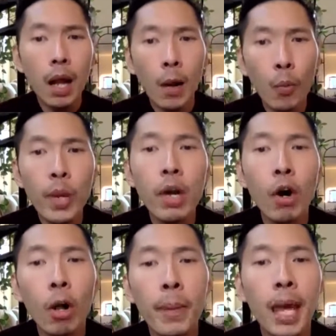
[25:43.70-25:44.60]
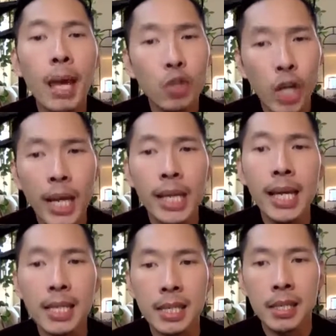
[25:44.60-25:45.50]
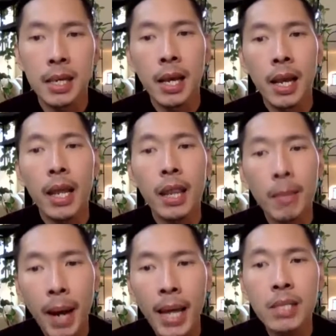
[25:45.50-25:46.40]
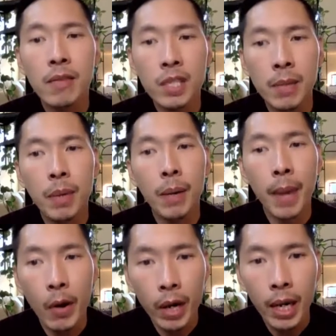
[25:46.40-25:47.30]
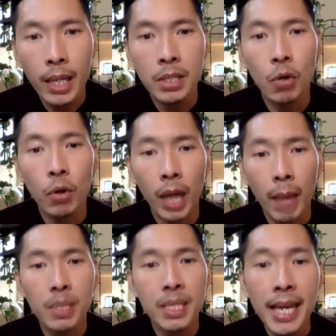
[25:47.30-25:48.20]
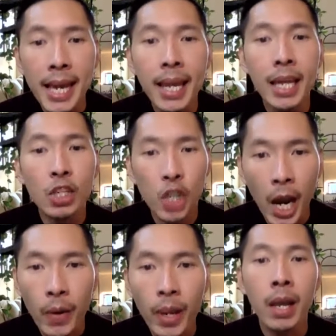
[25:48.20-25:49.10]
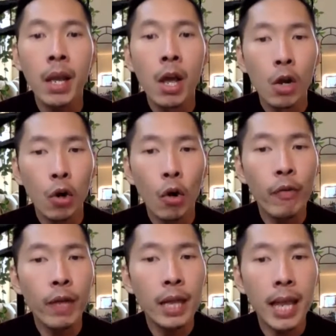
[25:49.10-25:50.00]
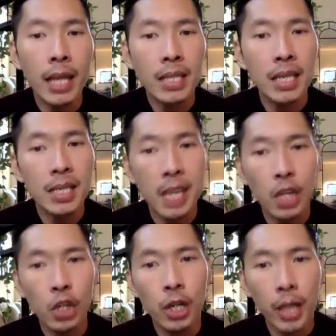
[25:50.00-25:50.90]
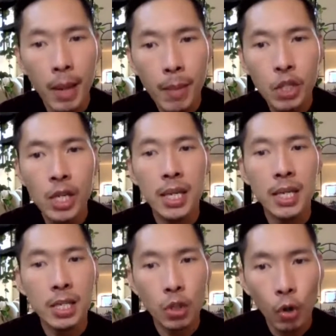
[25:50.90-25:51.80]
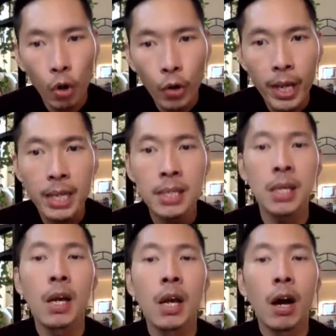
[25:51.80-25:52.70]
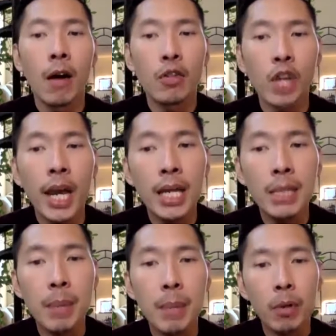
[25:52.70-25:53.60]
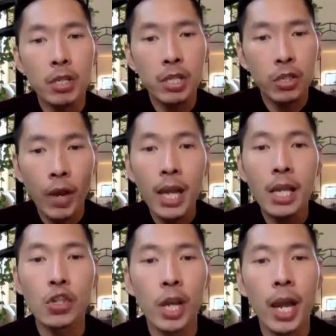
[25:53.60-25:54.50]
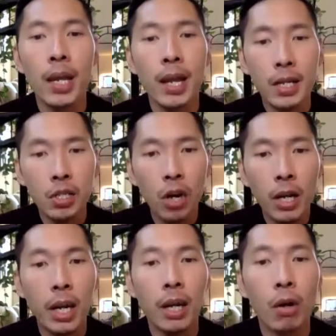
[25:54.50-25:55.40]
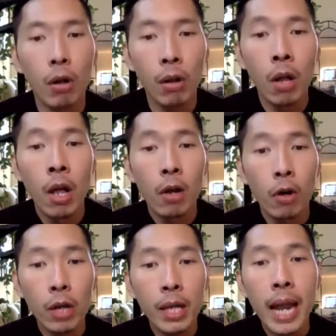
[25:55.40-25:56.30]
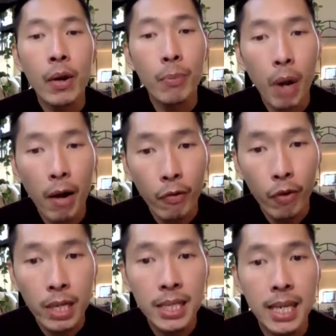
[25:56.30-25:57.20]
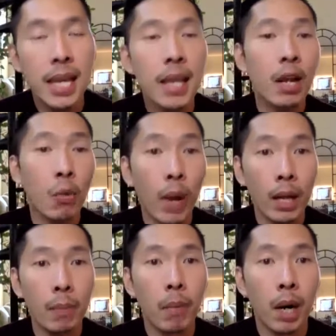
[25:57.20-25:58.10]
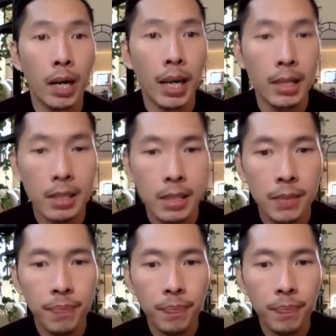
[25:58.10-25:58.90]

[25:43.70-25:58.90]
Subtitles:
we all became Chinese in the minds of some Americans who kept seeing and sharing COVID-linked sensational images and stories of Chinese people's strange and exotic culinary preferences in their wet markets.